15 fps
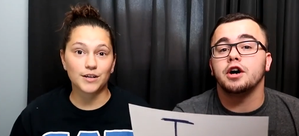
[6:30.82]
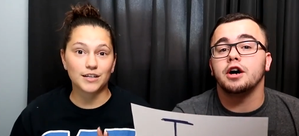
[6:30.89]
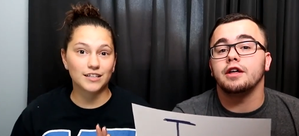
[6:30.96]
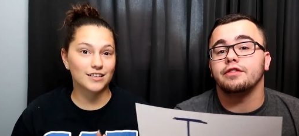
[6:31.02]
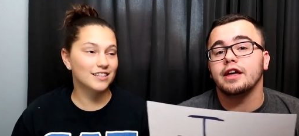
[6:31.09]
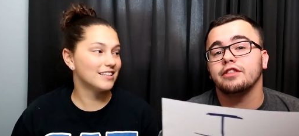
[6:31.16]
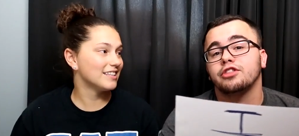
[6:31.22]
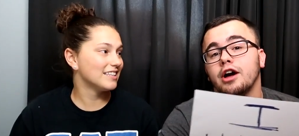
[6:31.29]

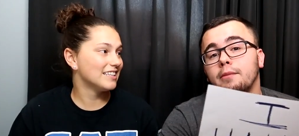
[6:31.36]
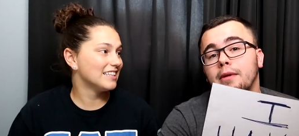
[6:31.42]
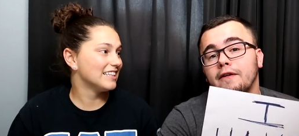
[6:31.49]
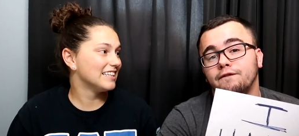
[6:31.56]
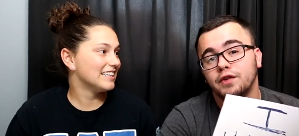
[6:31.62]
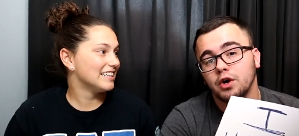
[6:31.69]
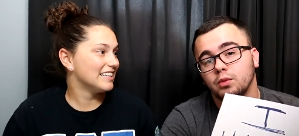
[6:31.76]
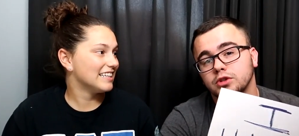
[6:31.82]
Speaker 1: foot. They thought
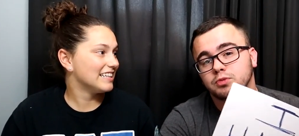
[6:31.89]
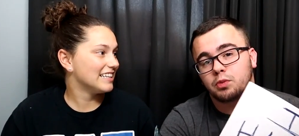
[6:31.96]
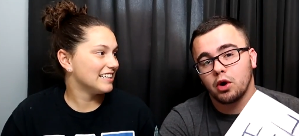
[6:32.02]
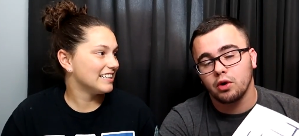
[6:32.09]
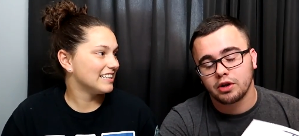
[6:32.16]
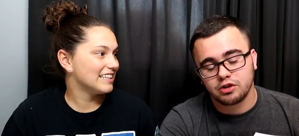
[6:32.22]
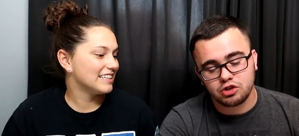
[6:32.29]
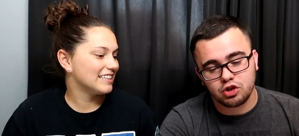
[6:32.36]
my foot was
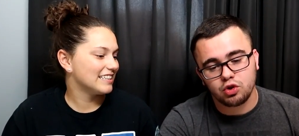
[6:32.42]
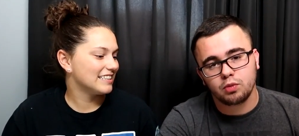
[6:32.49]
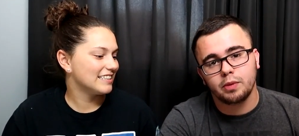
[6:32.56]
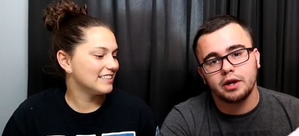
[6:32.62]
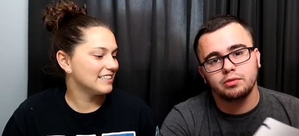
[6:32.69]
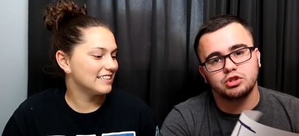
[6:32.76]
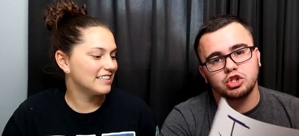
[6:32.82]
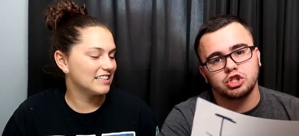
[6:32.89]
broken too,
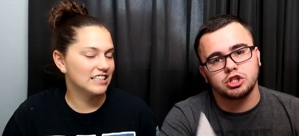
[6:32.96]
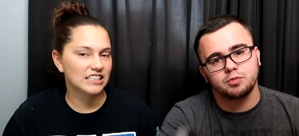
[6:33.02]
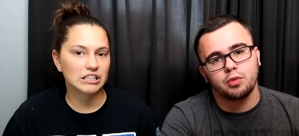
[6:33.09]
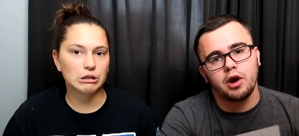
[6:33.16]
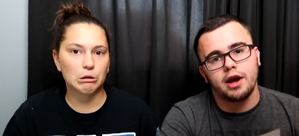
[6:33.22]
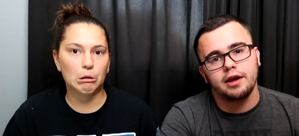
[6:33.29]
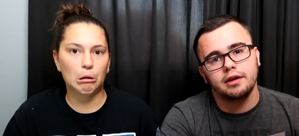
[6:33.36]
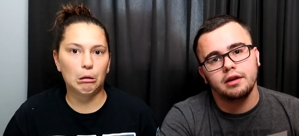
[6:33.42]
but it was just
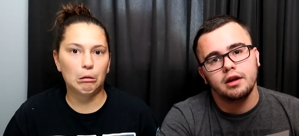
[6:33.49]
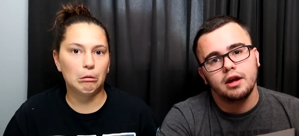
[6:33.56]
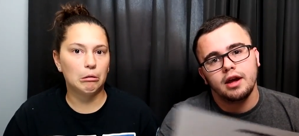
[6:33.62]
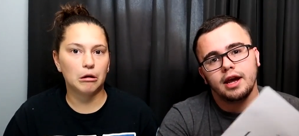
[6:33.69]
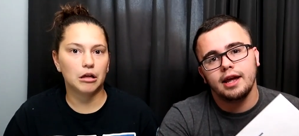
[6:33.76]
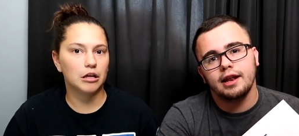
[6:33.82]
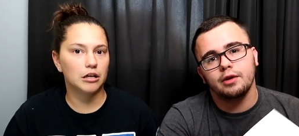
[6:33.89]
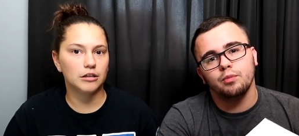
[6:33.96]
sprained,
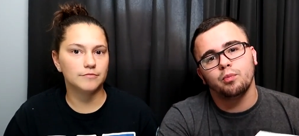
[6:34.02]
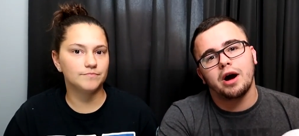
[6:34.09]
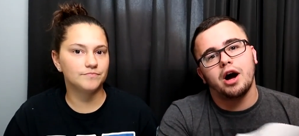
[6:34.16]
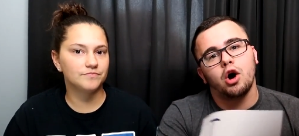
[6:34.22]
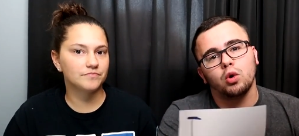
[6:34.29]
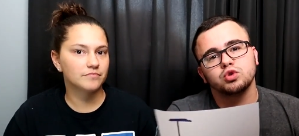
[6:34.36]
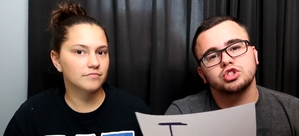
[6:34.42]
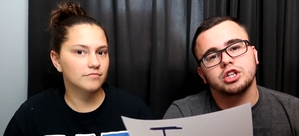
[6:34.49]
and then my
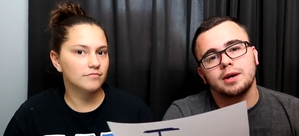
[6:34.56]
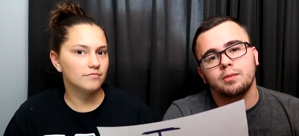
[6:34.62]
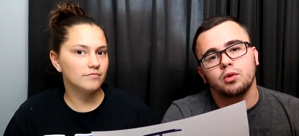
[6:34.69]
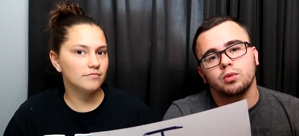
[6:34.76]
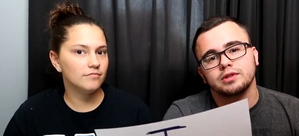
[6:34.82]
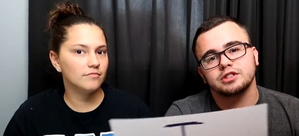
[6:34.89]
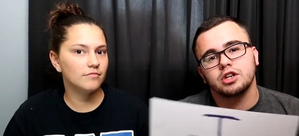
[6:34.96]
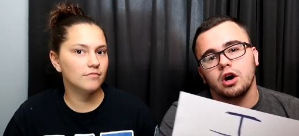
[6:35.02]
whole summer
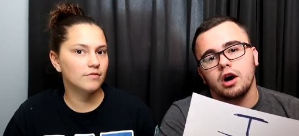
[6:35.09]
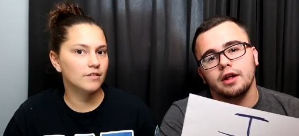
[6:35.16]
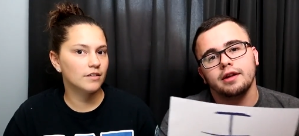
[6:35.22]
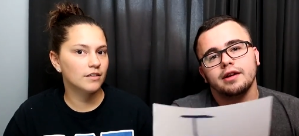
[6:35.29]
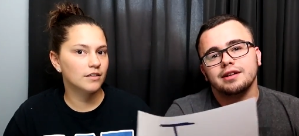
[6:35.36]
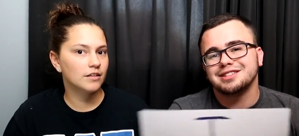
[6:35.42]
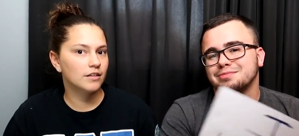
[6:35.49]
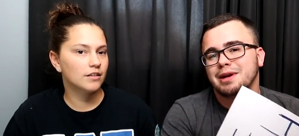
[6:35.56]
was gone.
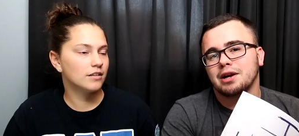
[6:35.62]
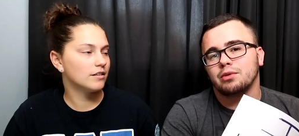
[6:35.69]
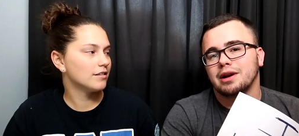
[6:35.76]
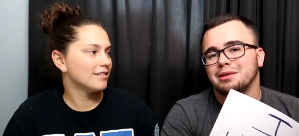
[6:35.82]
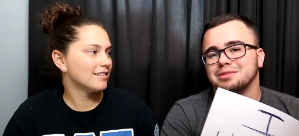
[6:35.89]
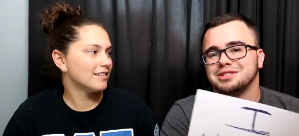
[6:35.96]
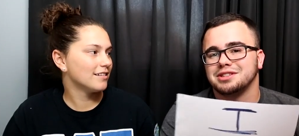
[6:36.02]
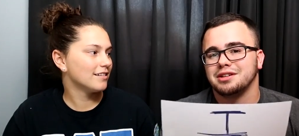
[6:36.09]
It's back when
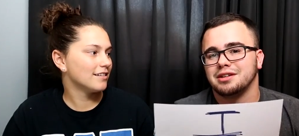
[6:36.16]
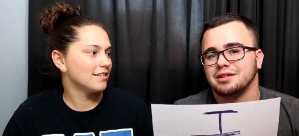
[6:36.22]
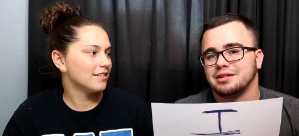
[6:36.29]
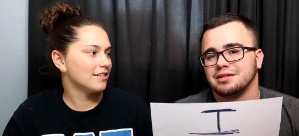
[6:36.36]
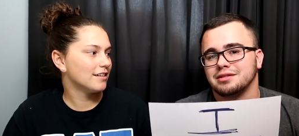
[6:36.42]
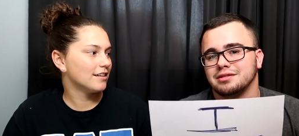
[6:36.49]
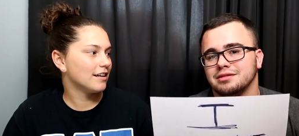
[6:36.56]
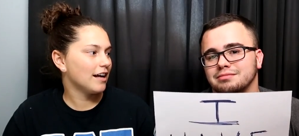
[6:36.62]
I was young.
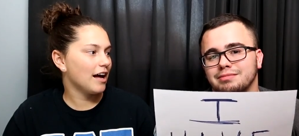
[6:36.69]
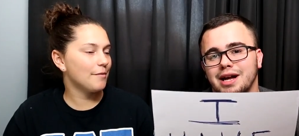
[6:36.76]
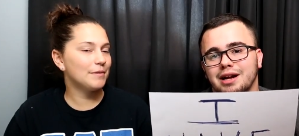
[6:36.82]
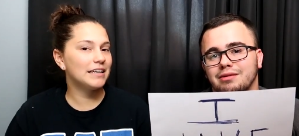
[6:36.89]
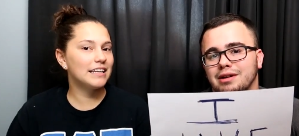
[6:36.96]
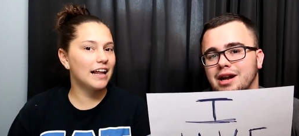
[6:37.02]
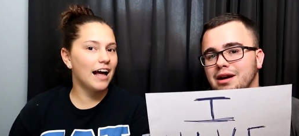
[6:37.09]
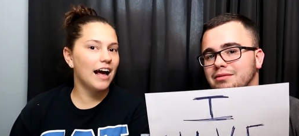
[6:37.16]

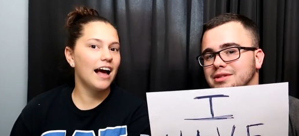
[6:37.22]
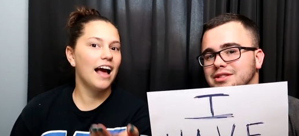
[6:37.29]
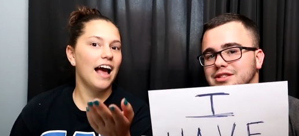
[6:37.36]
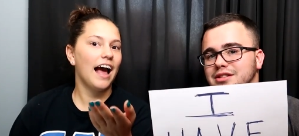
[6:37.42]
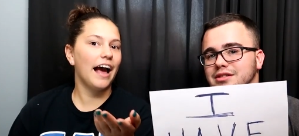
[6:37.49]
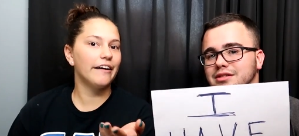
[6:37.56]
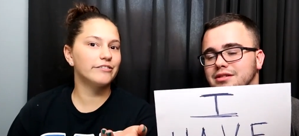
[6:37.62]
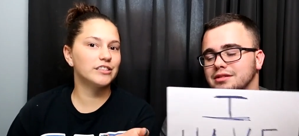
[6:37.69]
Speaker 2: I've
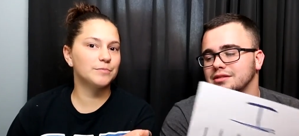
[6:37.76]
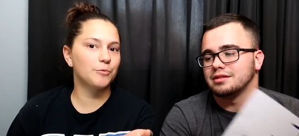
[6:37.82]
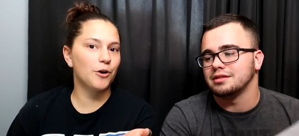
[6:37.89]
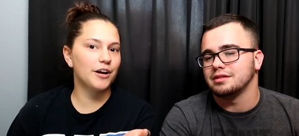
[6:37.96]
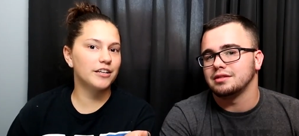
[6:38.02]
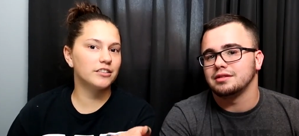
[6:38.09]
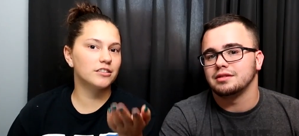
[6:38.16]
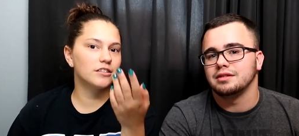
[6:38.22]

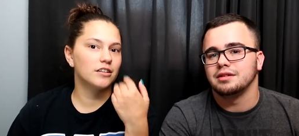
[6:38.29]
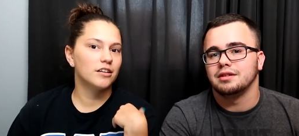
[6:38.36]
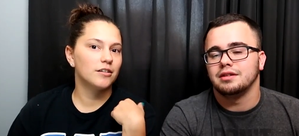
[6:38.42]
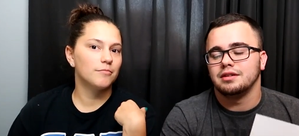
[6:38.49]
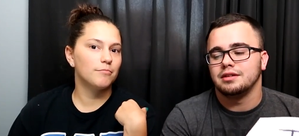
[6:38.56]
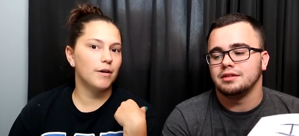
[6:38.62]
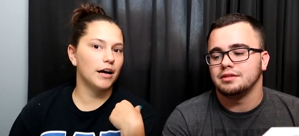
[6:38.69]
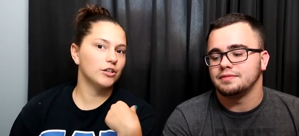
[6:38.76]
sprained
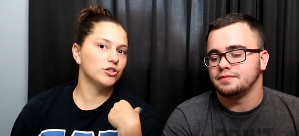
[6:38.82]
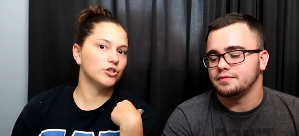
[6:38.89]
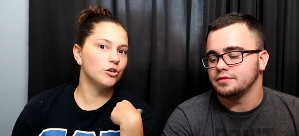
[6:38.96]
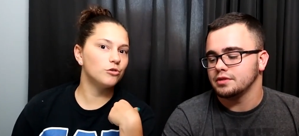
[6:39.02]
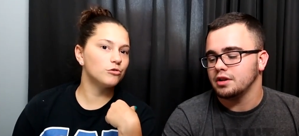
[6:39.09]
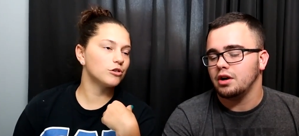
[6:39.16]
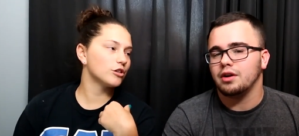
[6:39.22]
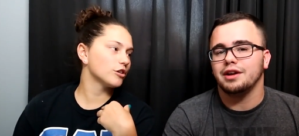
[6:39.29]
my
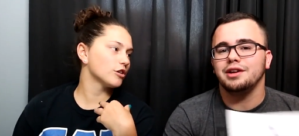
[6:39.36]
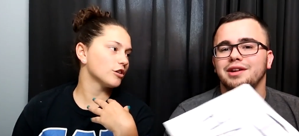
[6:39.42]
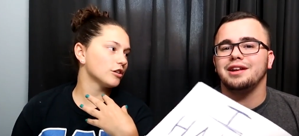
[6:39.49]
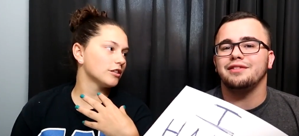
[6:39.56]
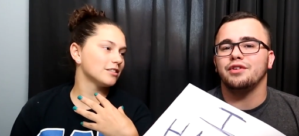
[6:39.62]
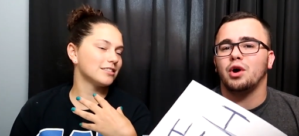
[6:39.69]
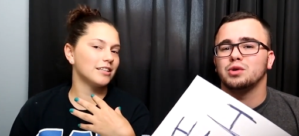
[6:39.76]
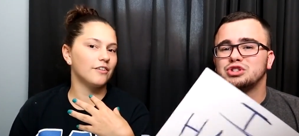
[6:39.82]
shoulder. Hold on, you didn't
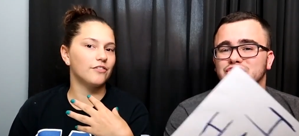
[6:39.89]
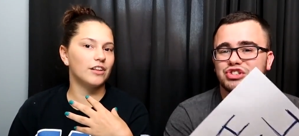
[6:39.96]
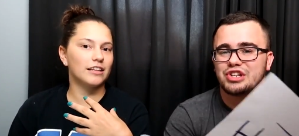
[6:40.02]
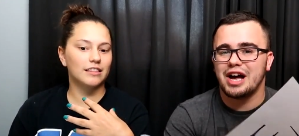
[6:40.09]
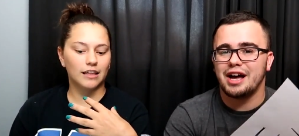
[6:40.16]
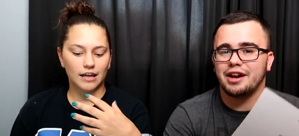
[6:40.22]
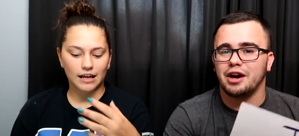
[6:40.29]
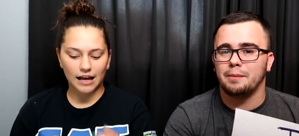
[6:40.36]
even hold your
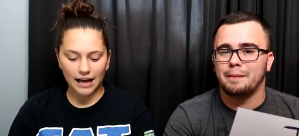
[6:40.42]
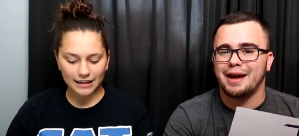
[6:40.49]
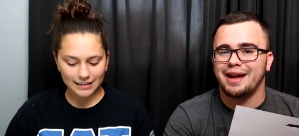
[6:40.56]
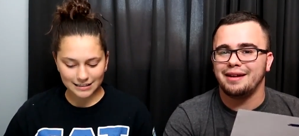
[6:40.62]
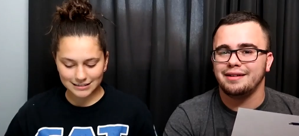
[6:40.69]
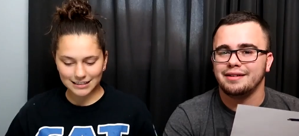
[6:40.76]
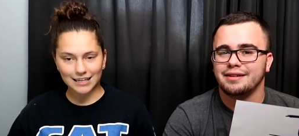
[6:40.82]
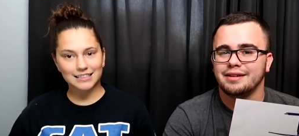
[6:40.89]
sign up,
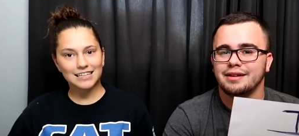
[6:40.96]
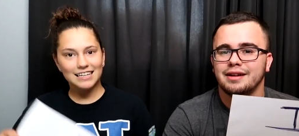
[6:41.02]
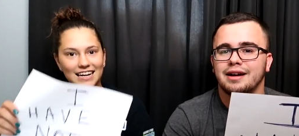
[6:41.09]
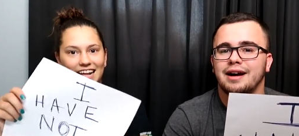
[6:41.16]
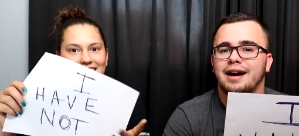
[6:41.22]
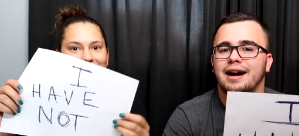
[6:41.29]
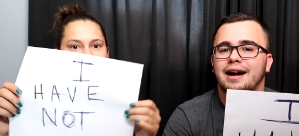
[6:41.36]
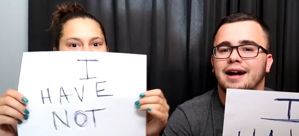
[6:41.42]
man. Yes, I did.
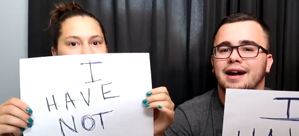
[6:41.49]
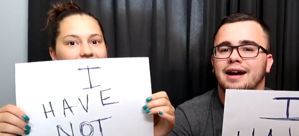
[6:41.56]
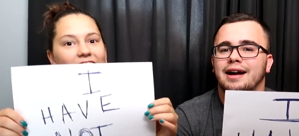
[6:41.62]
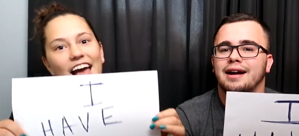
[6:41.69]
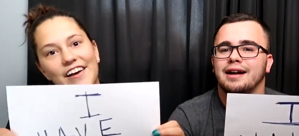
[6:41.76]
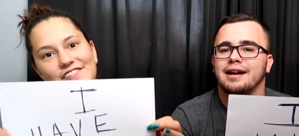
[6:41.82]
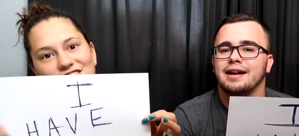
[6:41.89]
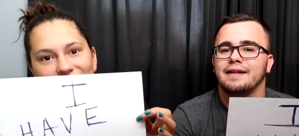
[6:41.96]
I said I
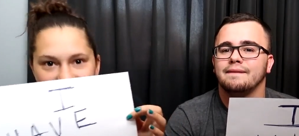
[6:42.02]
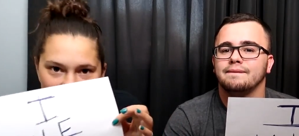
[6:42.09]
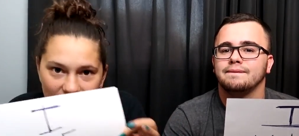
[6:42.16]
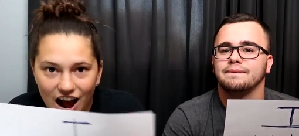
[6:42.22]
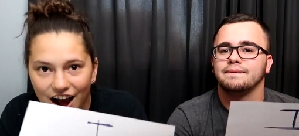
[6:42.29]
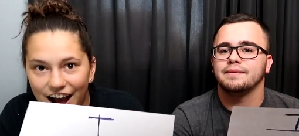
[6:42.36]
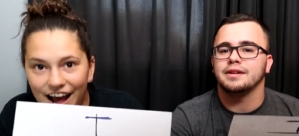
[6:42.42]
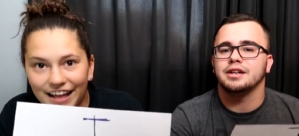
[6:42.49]
have
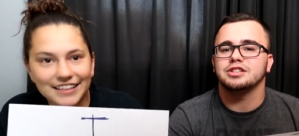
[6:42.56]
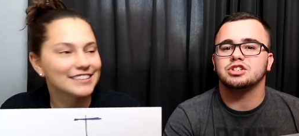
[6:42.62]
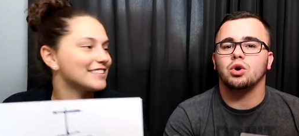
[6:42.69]
not.